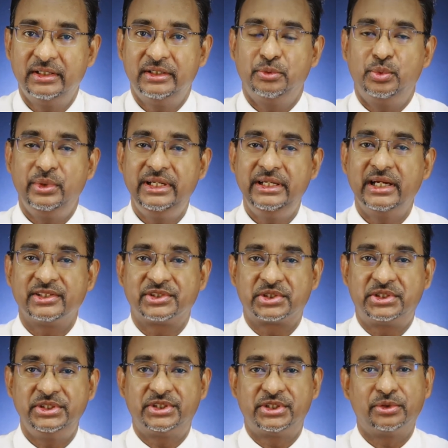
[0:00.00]
We as
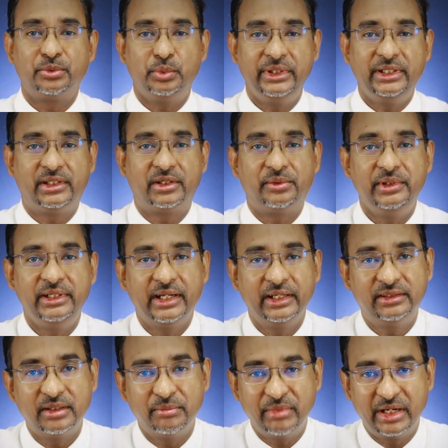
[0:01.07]
teacher, we
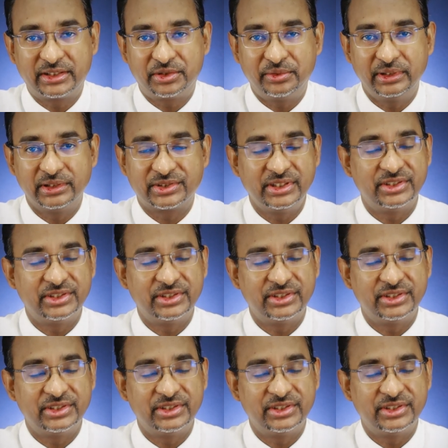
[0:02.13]
create the materials.